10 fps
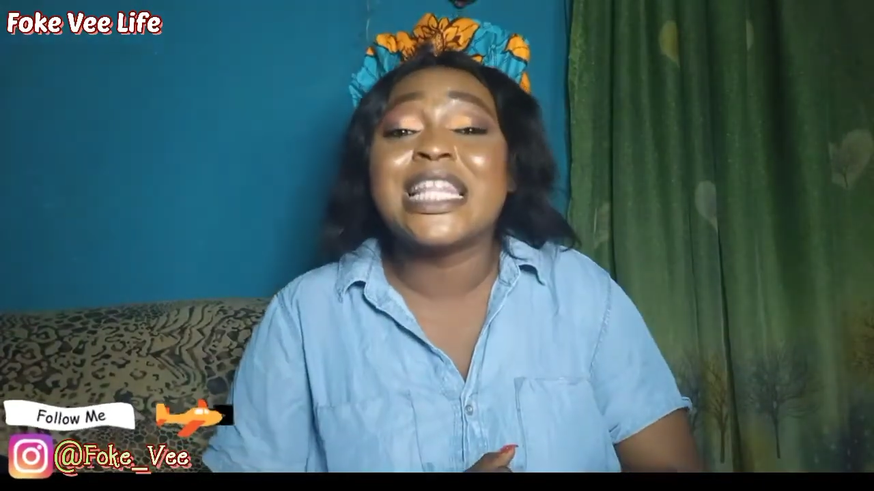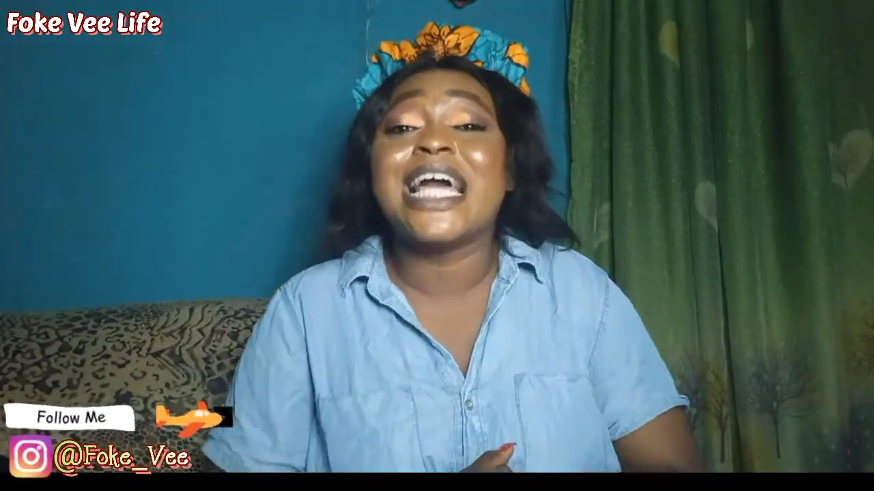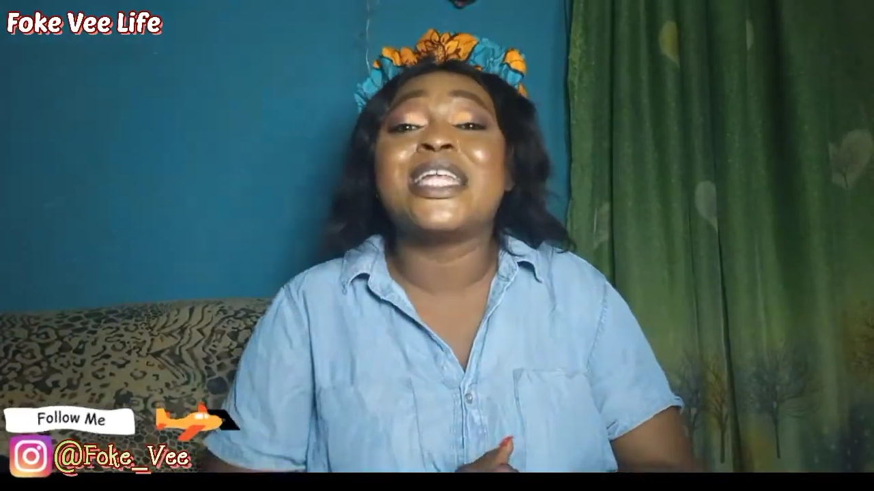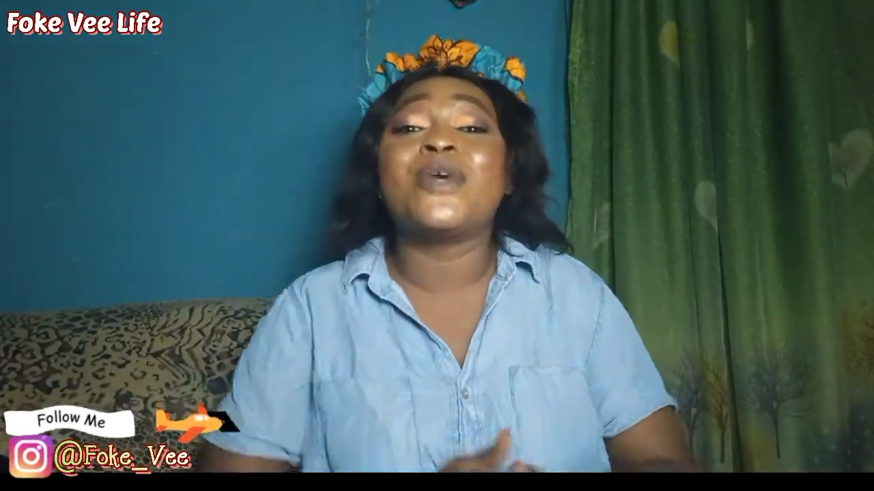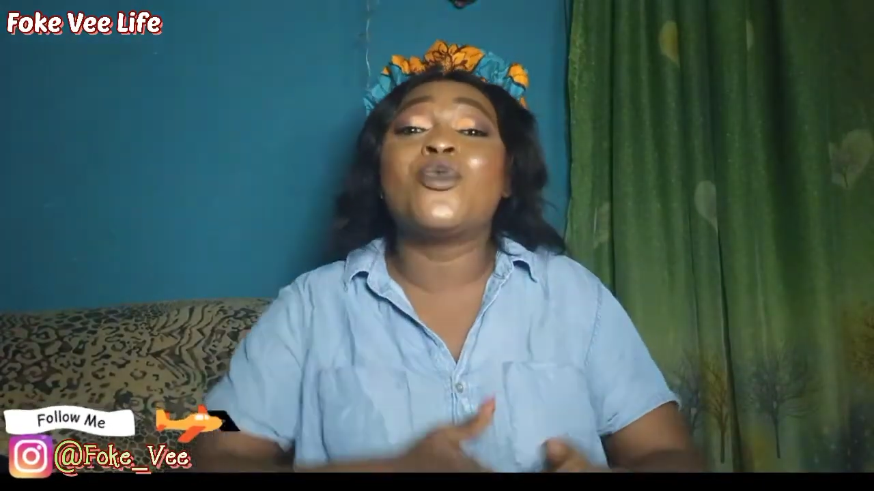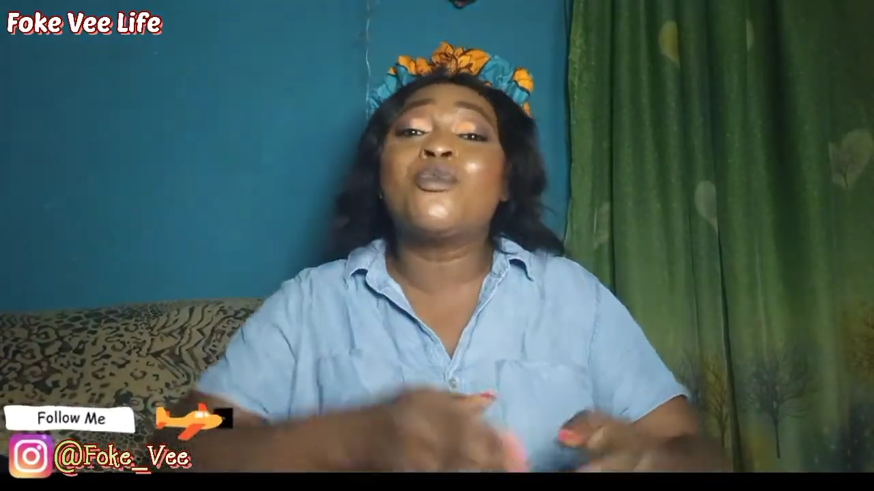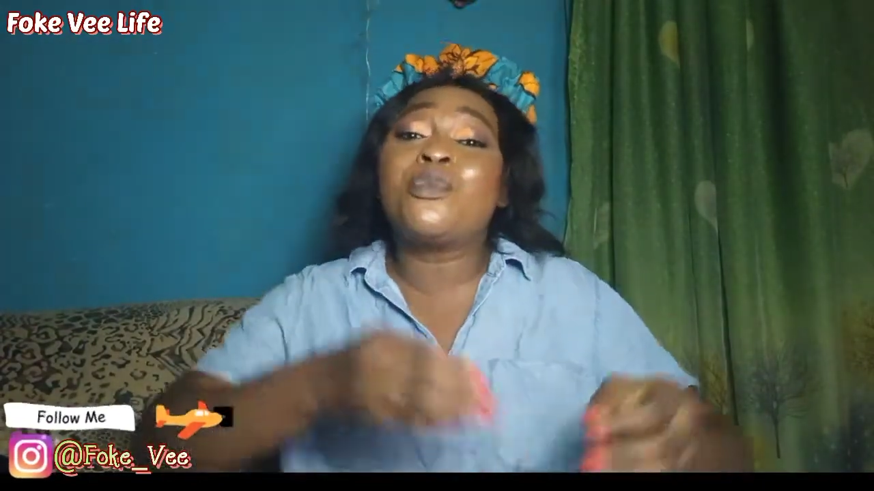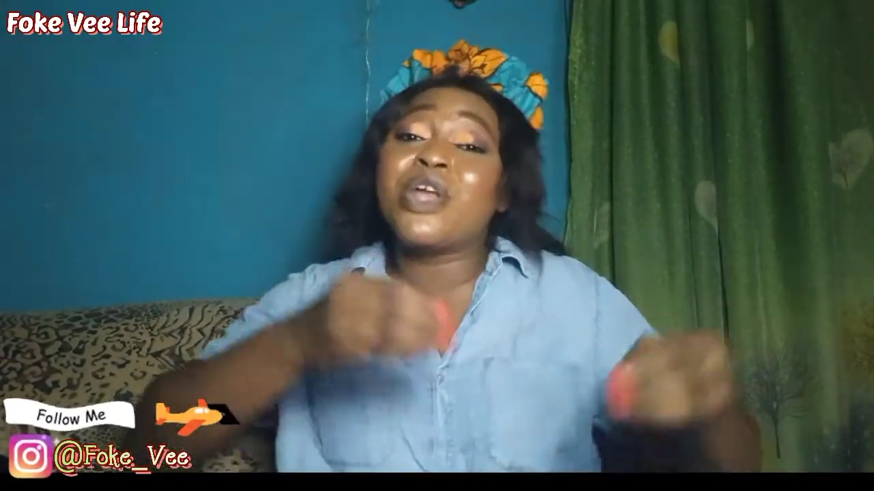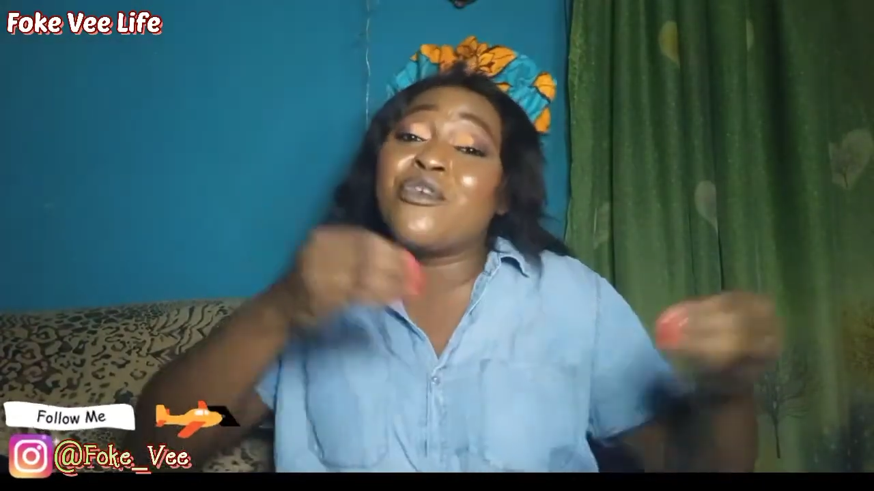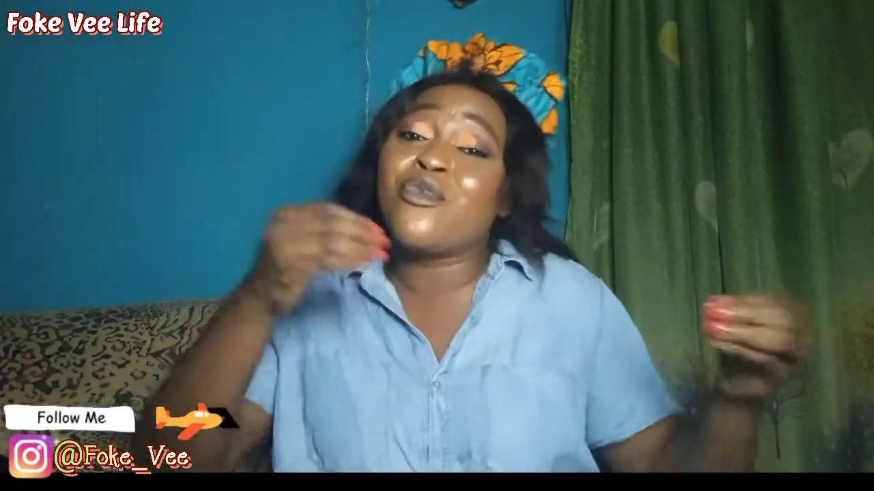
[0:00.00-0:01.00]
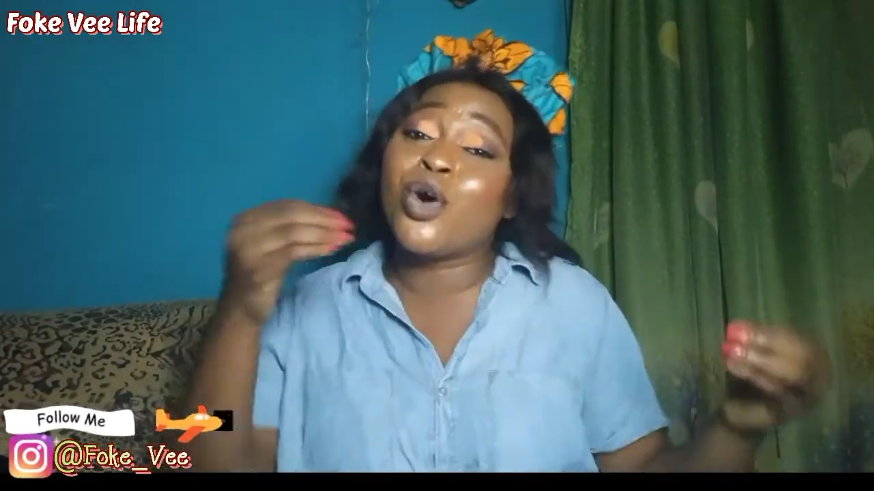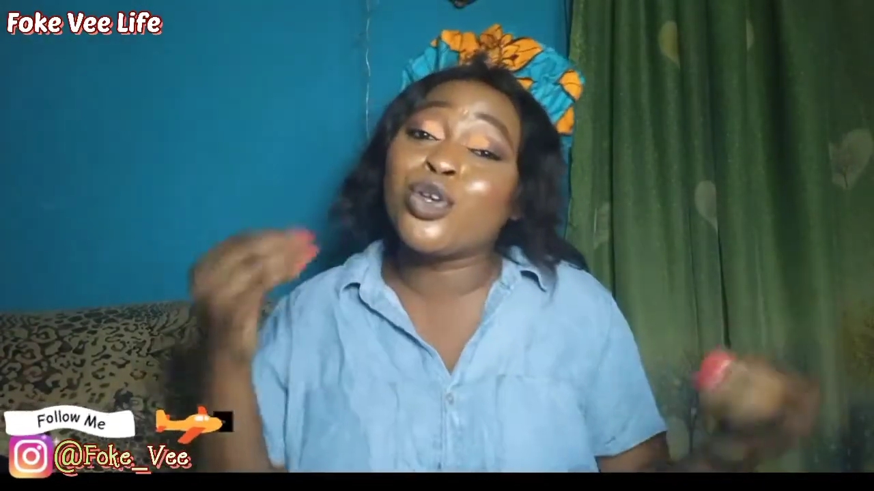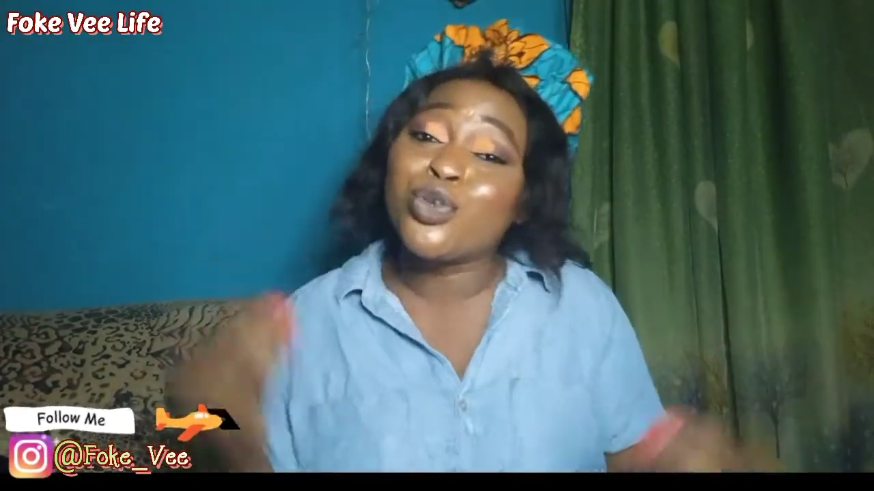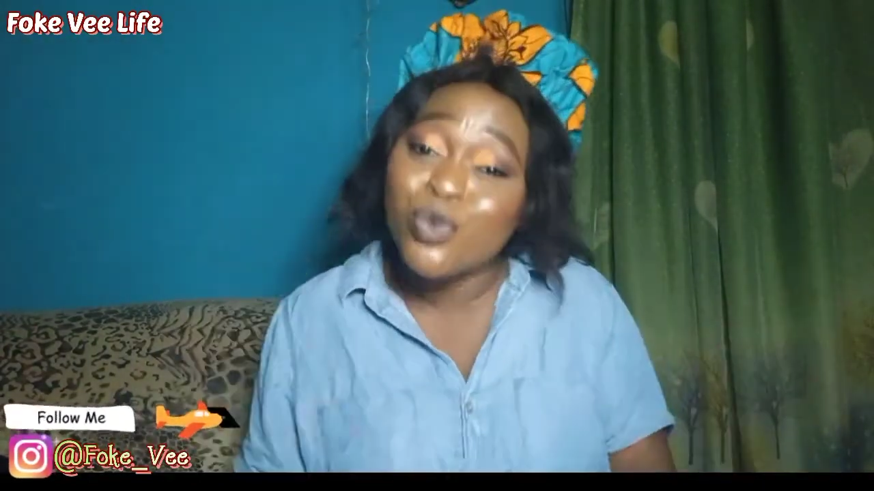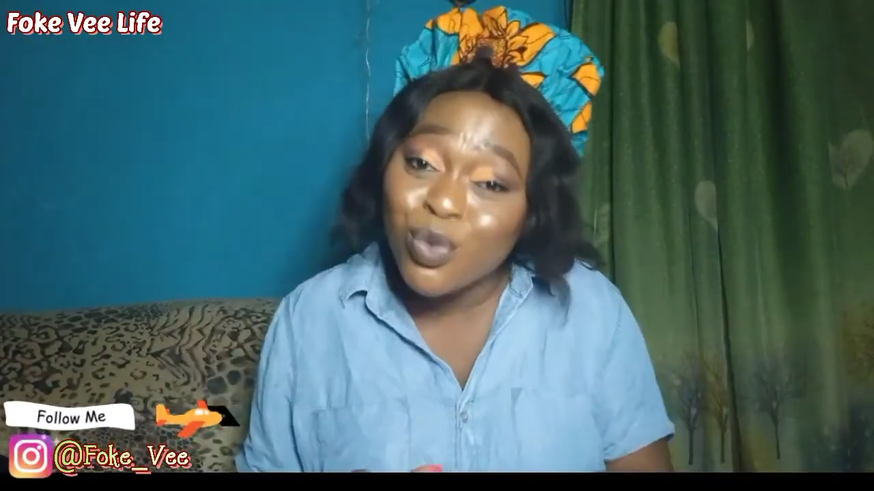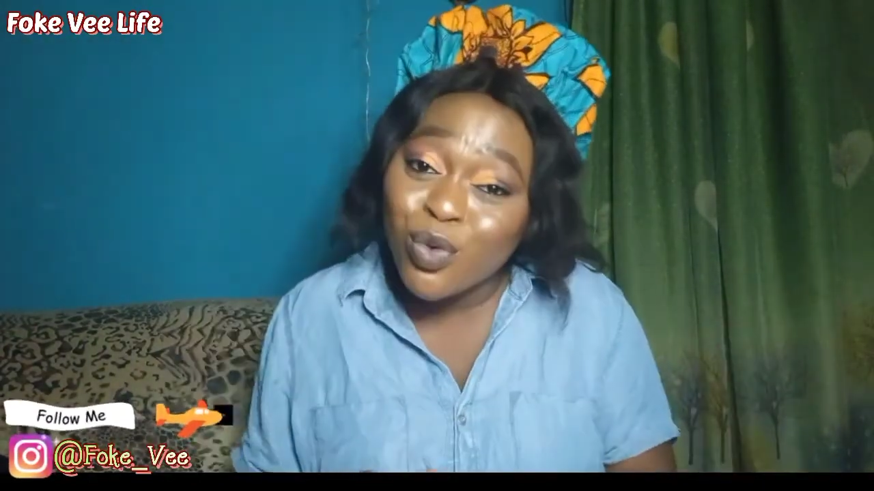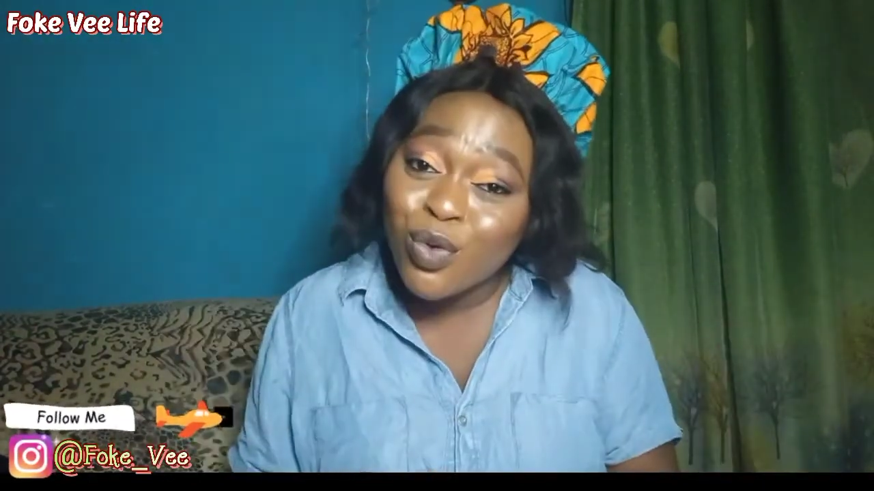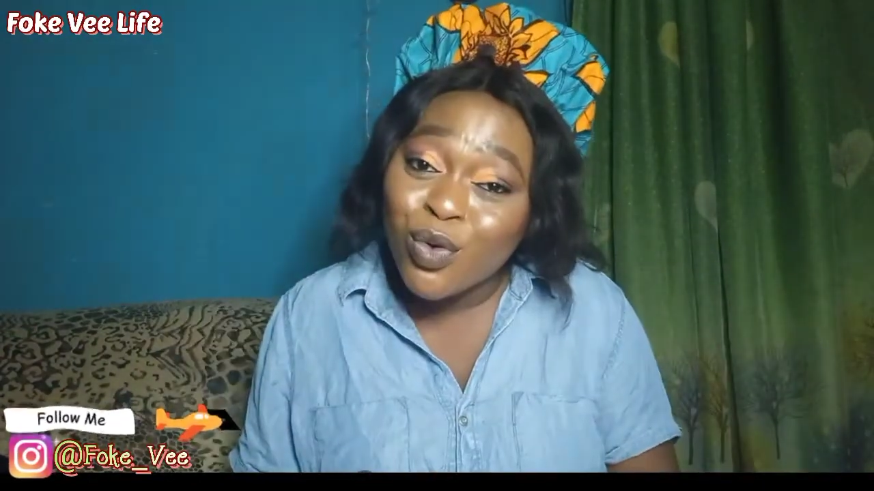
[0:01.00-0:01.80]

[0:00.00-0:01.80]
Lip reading: that they will pray for you.